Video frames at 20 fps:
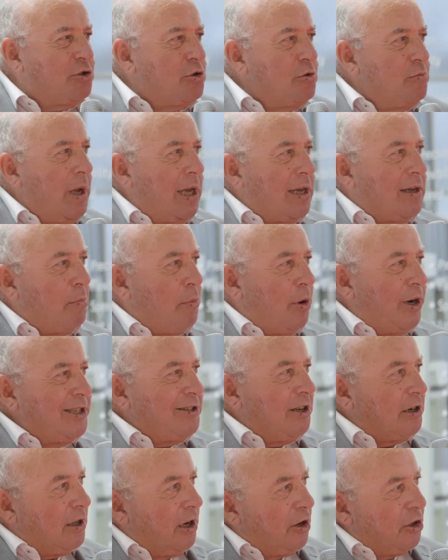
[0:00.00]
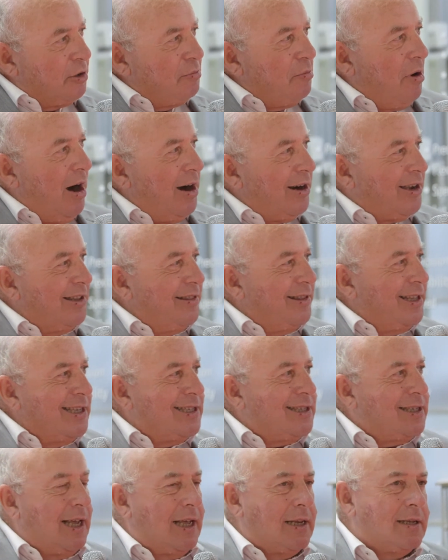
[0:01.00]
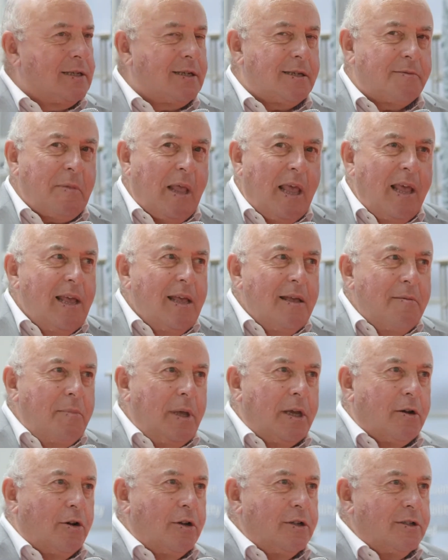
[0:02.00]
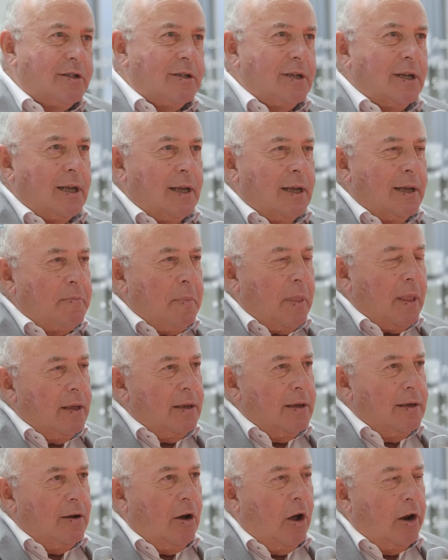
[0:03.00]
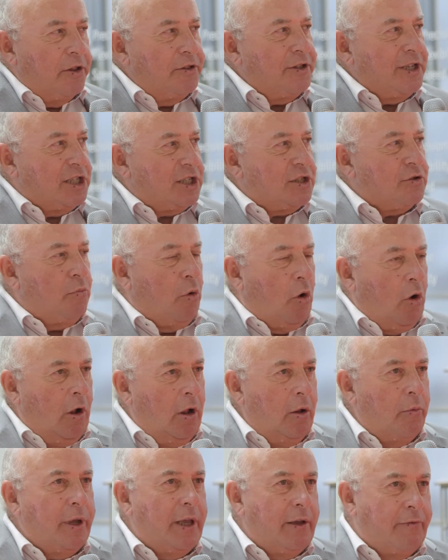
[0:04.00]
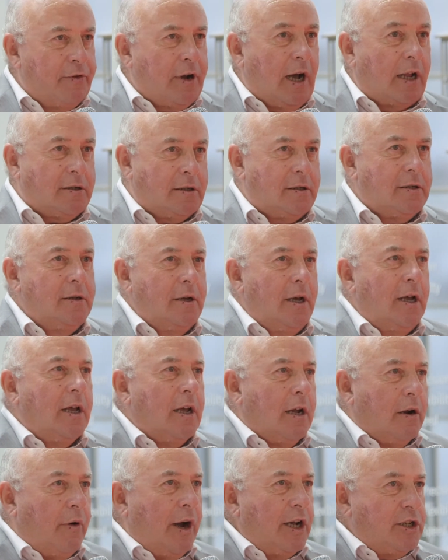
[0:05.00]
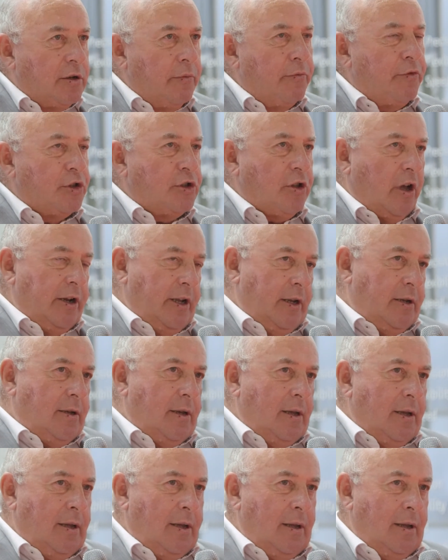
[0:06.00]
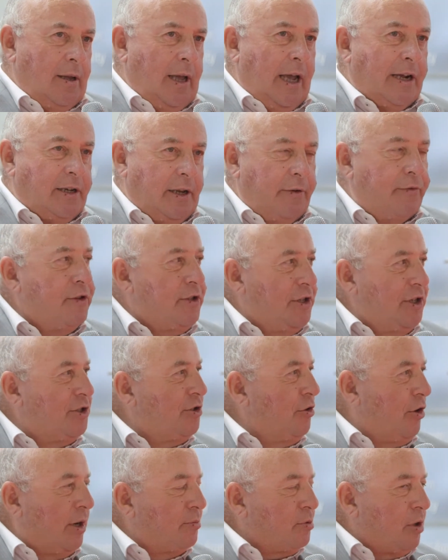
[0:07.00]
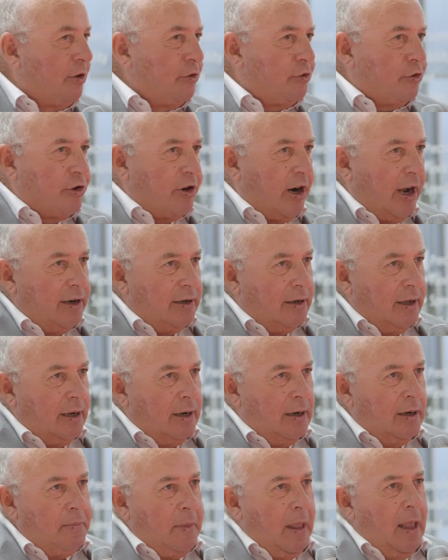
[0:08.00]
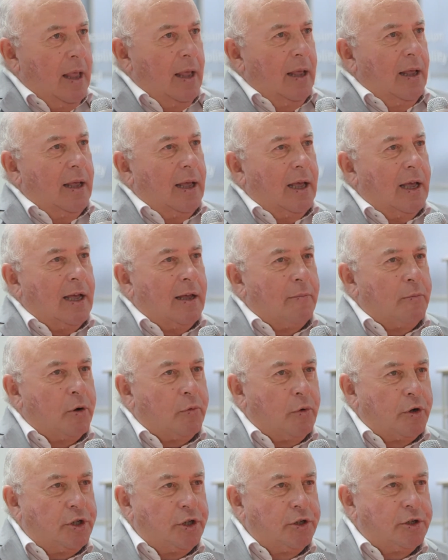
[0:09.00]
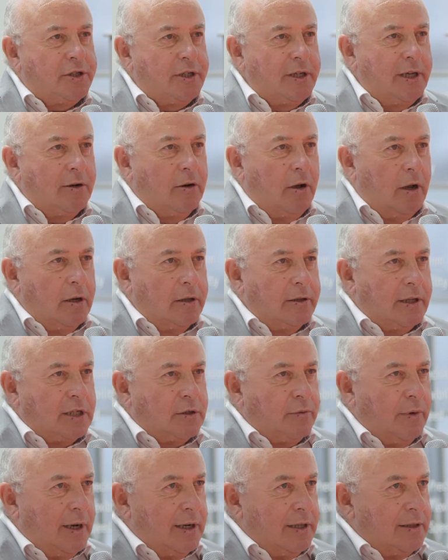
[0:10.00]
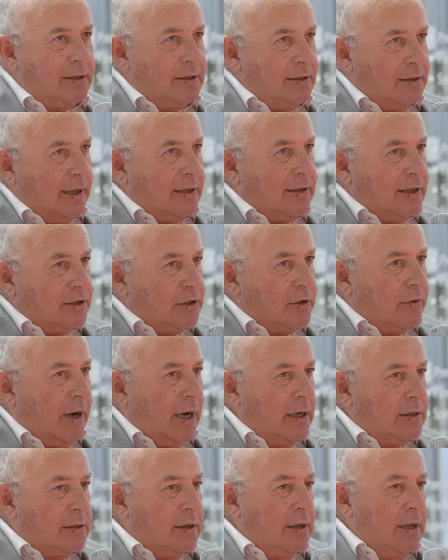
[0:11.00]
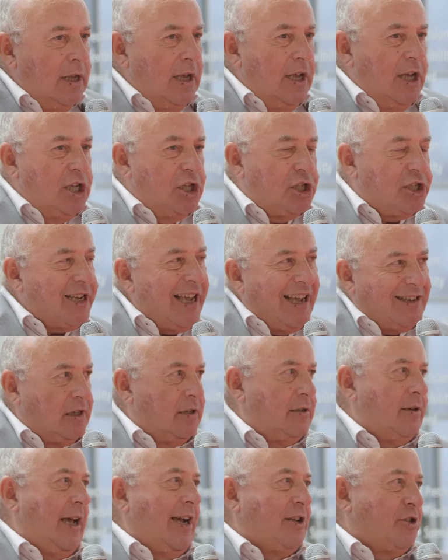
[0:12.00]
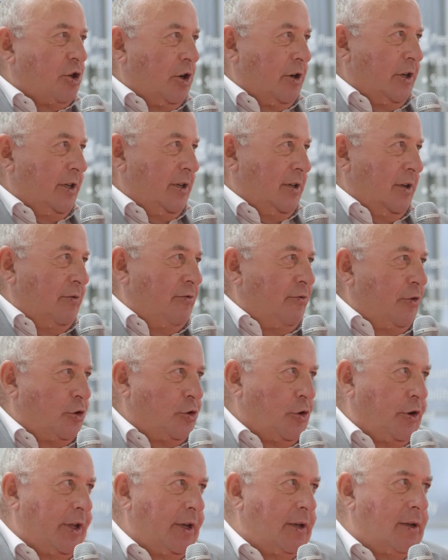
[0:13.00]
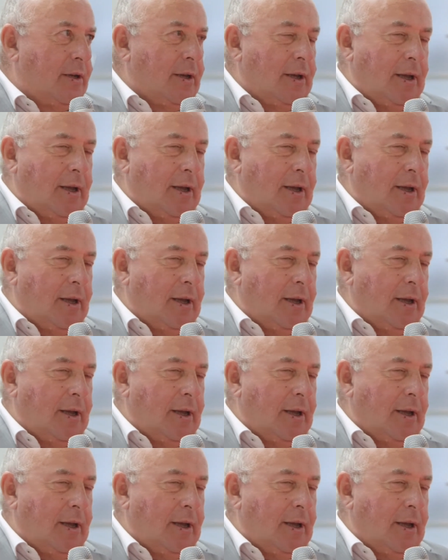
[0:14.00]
to make a political remark in this sense, because Holland is small. We've got quite some photonic activities. You're absolutely right there. But what you see in Holland as well is that it's quite scattered, actually, the photonic